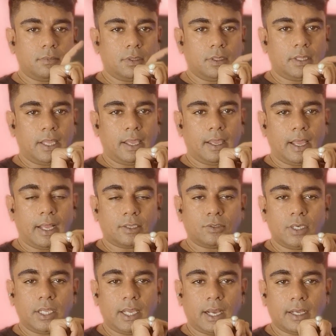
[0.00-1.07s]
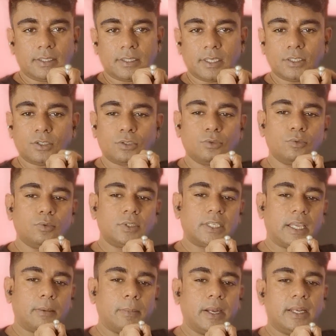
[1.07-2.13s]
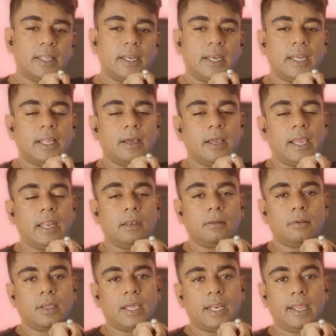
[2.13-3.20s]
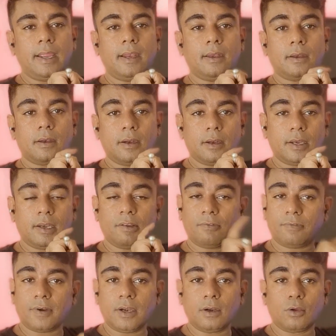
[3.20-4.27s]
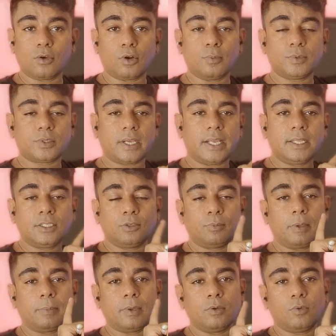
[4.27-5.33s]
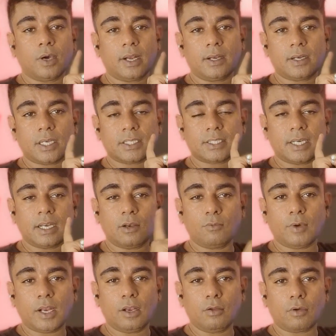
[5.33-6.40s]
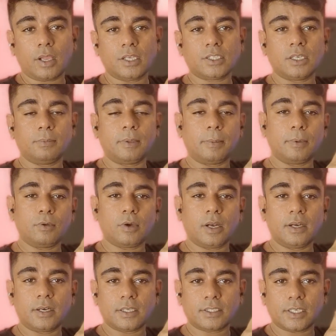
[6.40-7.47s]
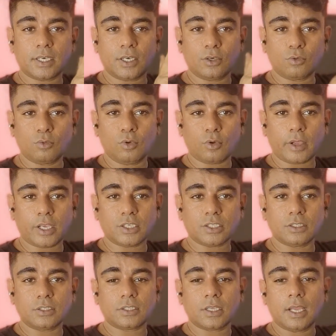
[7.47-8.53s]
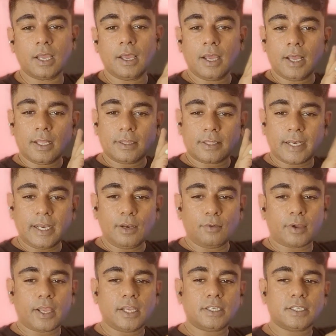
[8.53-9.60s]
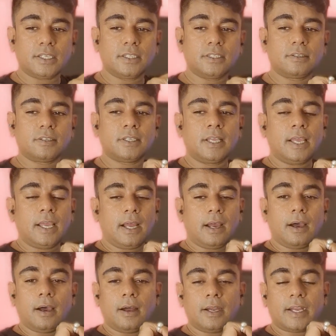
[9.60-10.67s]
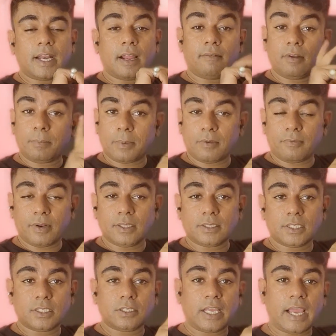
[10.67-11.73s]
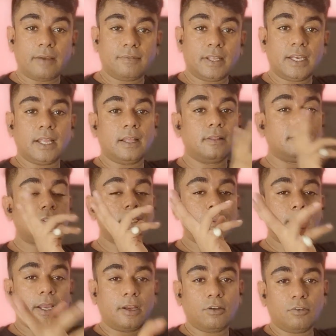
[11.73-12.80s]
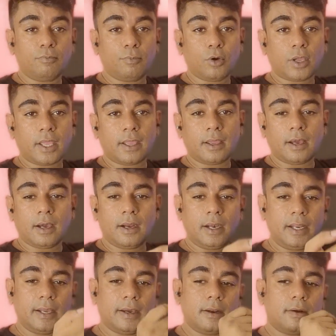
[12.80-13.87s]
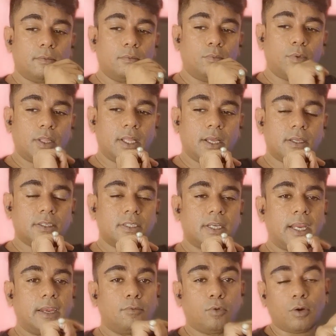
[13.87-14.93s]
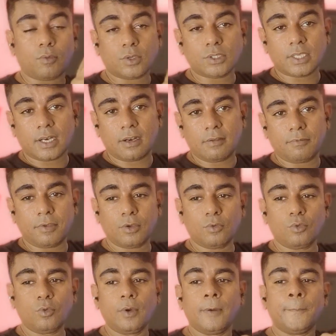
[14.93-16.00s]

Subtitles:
they actually asked us to segment the data and create different groups, right? So people who are interested in one location, people who are interested in 2 locations, 3 locations, travel preferences, have they done some kind of booking earlier with us, right? What was the review,